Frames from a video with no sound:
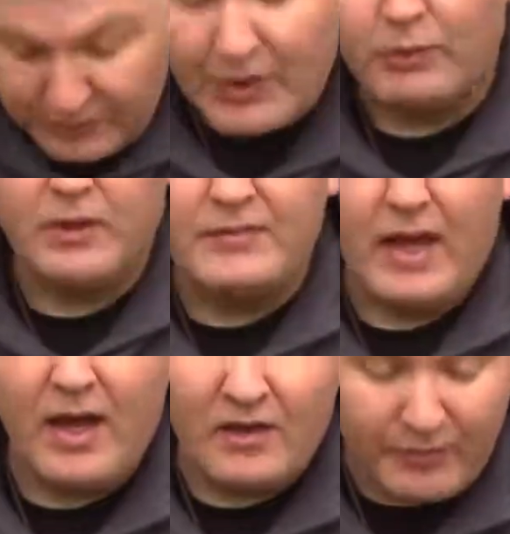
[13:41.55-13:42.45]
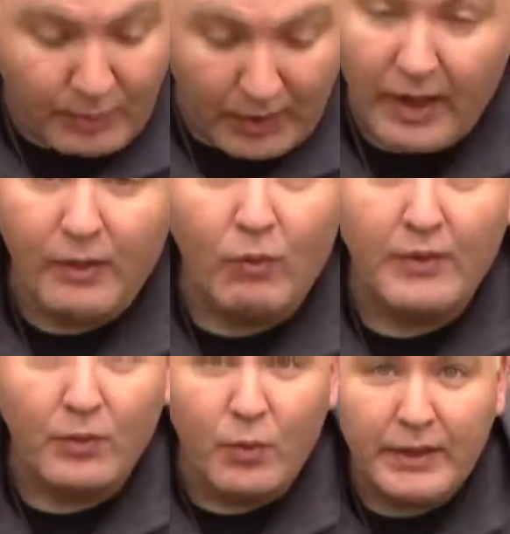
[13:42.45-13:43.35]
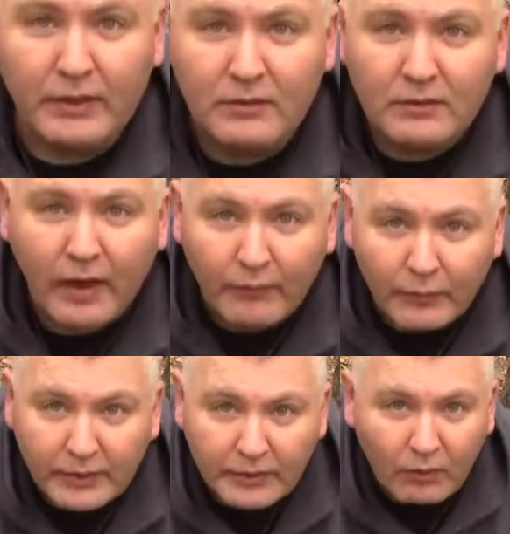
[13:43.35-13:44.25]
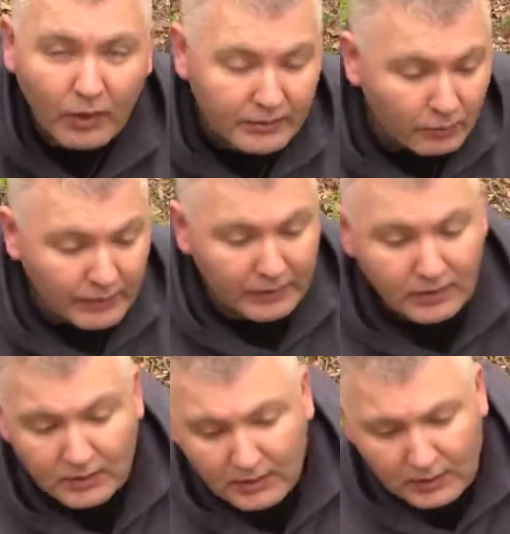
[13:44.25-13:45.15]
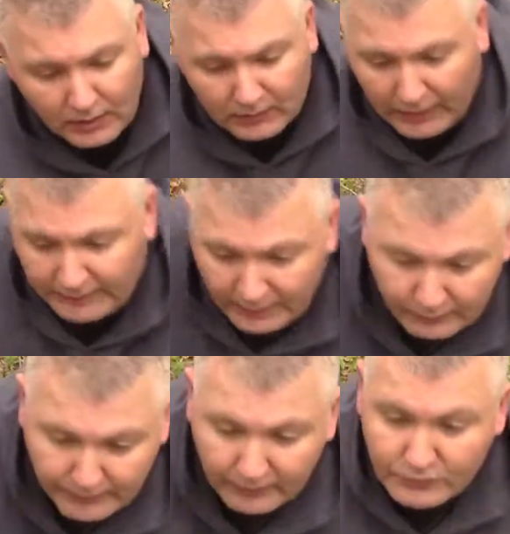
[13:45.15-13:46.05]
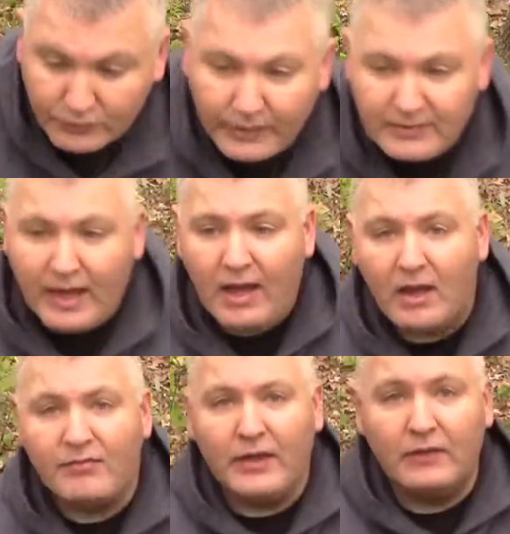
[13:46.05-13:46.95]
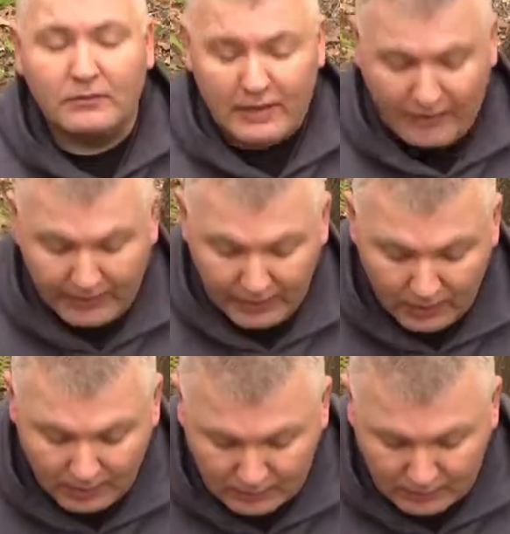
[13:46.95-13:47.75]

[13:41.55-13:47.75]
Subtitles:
I would love to have, but I don't want the weight. I really don't want the weight. Lactated ringers are great to have, and have a